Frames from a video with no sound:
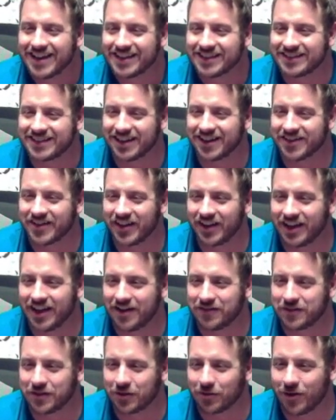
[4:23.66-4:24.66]
Sit on the
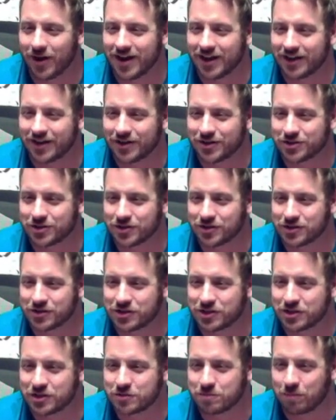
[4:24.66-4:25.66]
left and the right
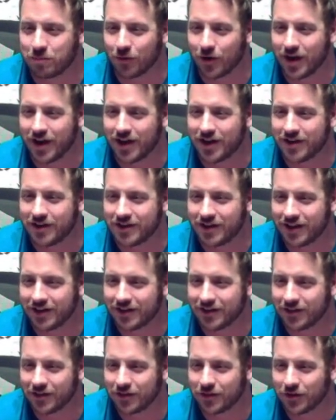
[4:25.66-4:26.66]
cushions, spread
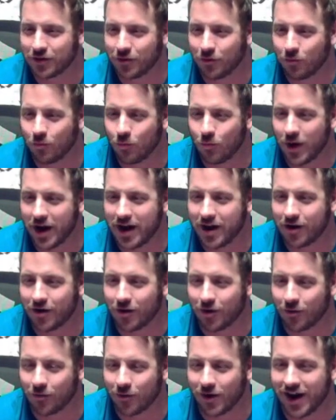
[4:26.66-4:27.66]
the wear
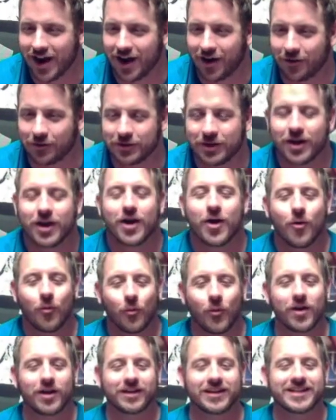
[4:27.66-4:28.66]
around.
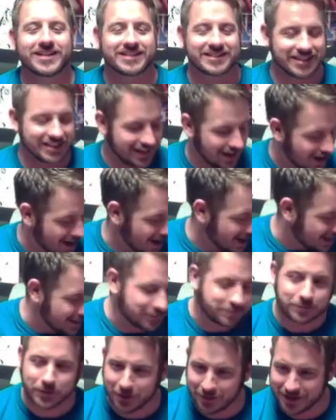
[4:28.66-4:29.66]
Well, listen, all right,
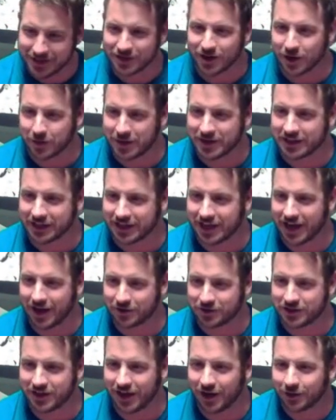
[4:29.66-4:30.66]
let me talk about the
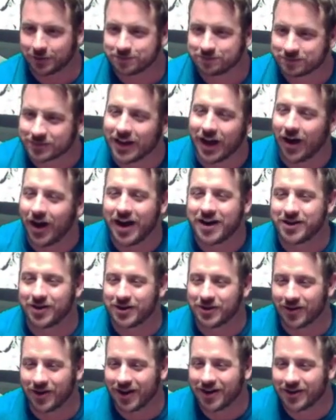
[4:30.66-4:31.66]
couch now. No, I know
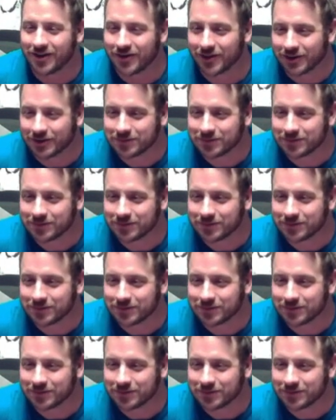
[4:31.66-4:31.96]
you are.